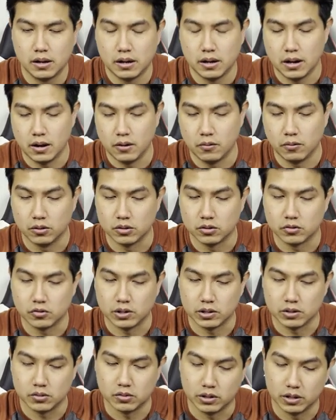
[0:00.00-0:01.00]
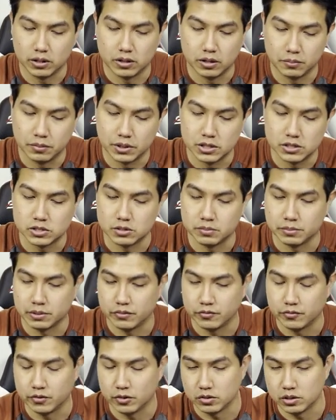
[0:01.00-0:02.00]
I will try to get the
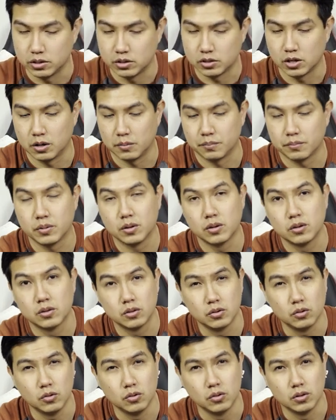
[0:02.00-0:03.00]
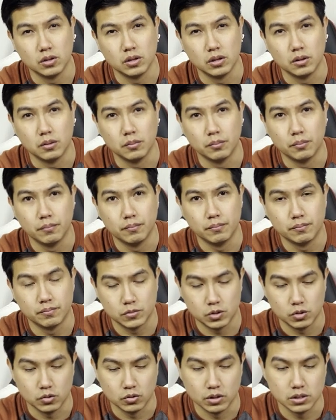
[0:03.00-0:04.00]
measurement from the top to the
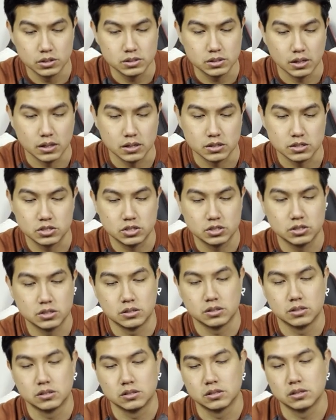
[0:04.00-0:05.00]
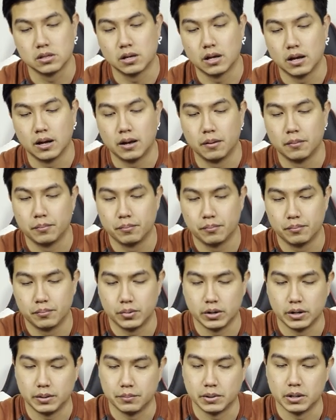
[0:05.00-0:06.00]
to this edge uh, put
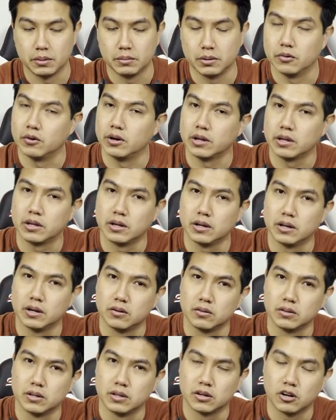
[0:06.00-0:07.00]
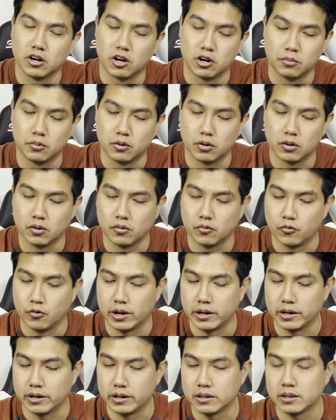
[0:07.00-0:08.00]
it maybe right here on the cardboard
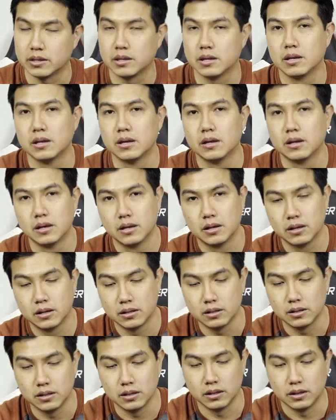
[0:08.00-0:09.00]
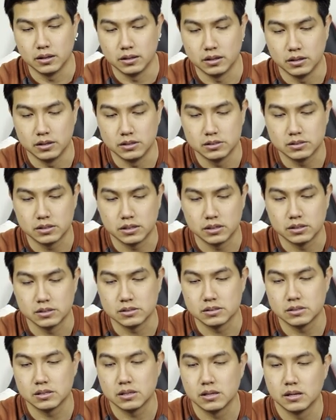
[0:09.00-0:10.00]
write it the
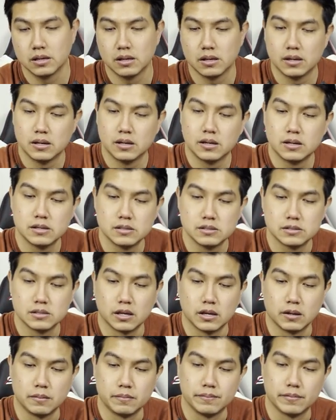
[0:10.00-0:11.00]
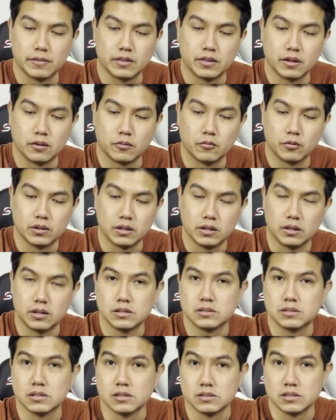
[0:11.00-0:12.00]
distance same thing with the
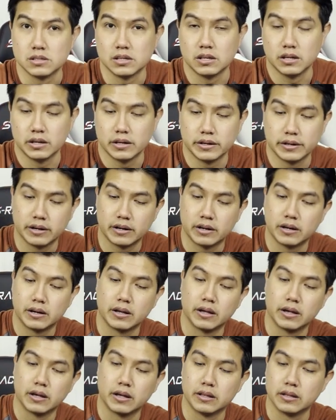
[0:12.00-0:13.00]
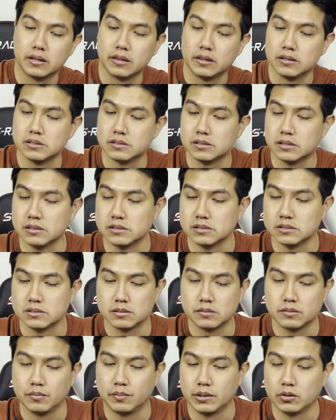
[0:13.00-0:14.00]
distance here and the
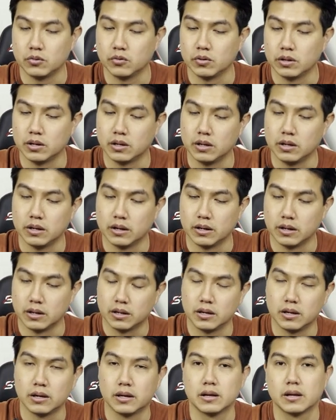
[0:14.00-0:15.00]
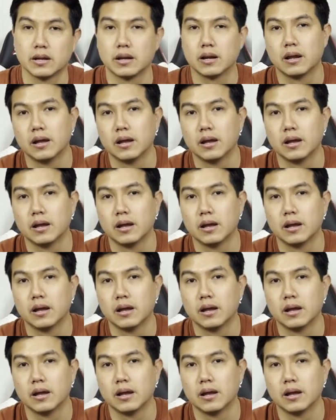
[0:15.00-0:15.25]
distance between here and here